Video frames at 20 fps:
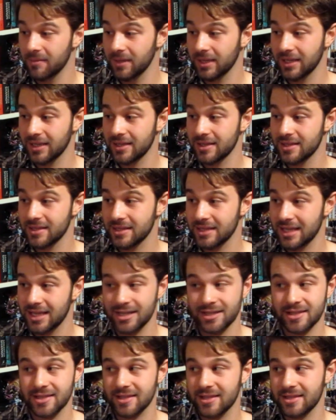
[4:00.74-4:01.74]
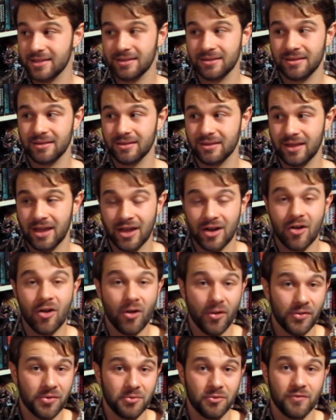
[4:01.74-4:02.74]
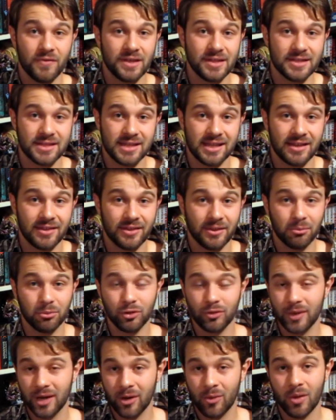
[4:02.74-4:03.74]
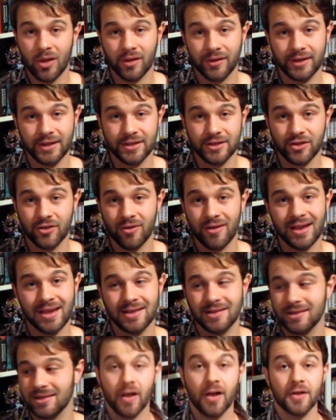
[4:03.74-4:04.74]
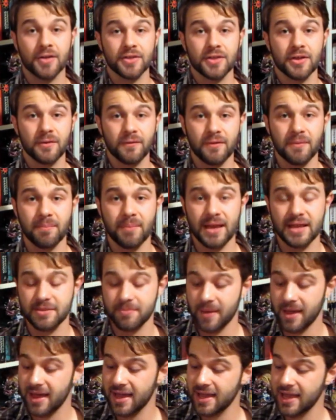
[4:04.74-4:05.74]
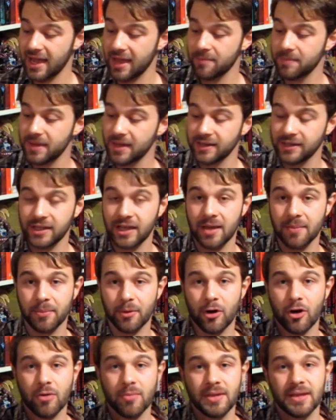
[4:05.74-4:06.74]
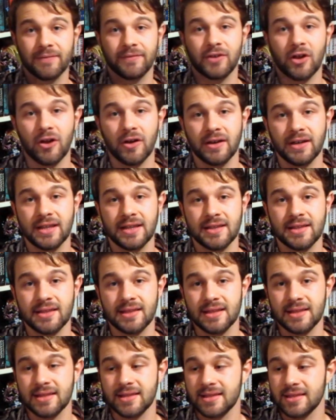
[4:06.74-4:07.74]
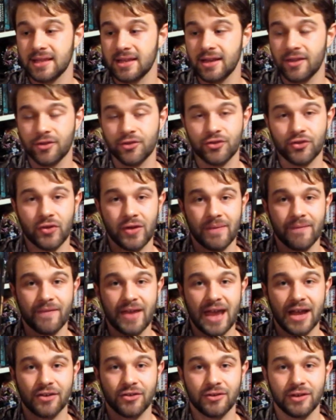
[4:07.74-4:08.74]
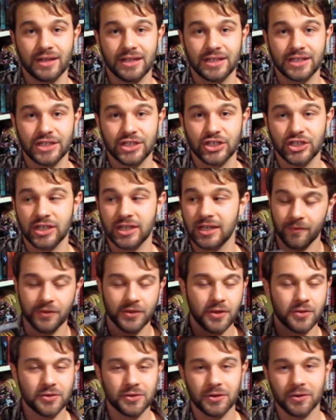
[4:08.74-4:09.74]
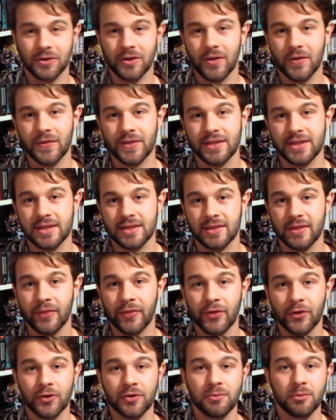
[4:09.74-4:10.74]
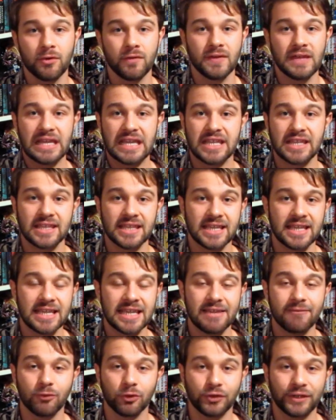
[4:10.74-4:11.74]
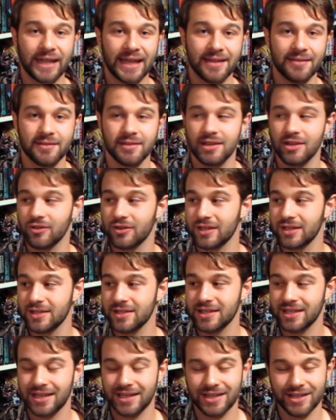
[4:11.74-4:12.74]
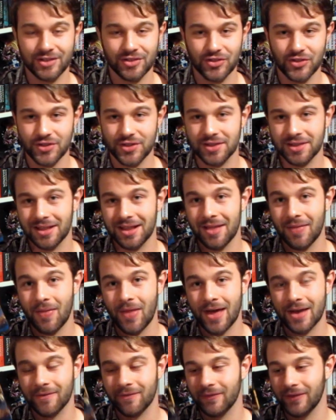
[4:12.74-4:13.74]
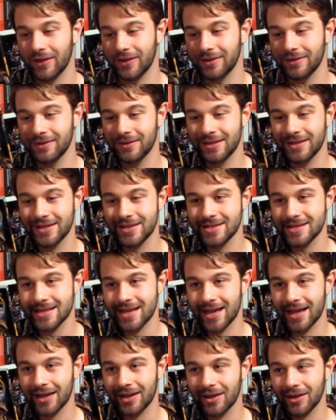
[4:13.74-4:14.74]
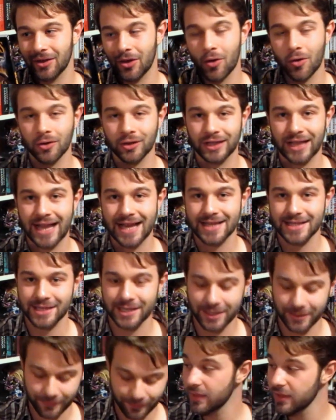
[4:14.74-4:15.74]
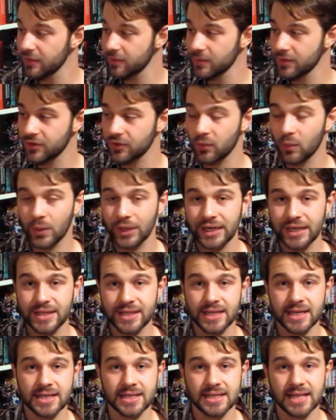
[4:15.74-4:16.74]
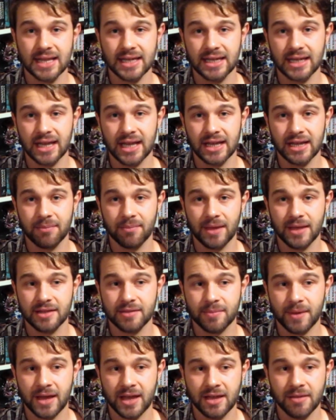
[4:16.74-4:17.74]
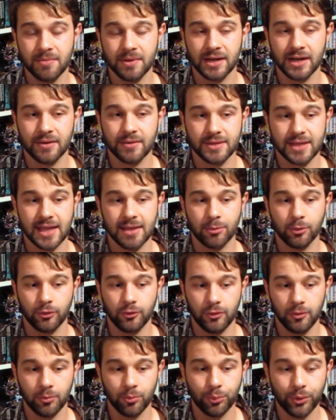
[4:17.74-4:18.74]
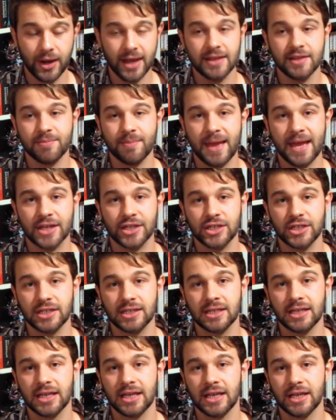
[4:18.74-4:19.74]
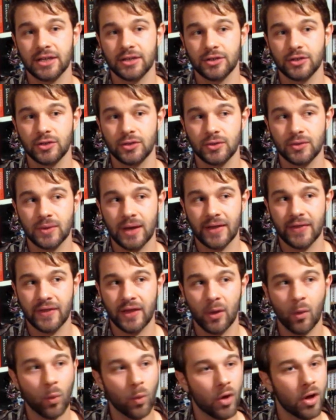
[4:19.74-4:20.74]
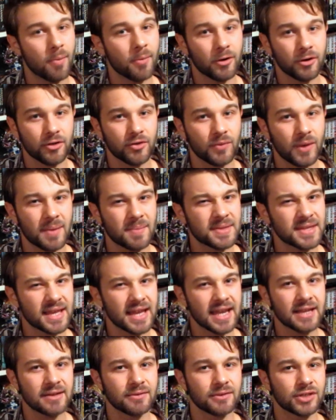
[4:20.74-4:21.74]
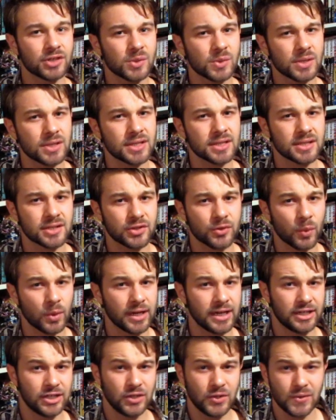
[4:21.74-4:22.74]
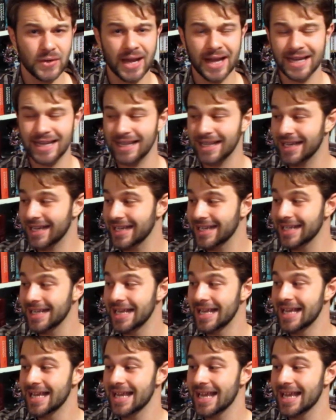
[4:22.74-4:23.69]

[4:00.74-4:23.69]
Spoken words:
because it's got all the movies, and the Blu-ray quality is great. Also from Best Buy, I picked up Army of Darkness. This is another Scream Factory edition. For those who don't know, this is the 3rd movie in the Evil Dead series, and it's just a lot of fun. This is a cult classic. This was $26.99 at Best Buy, but I was able to price match it to, I think, Walmart's website, which was $22.99,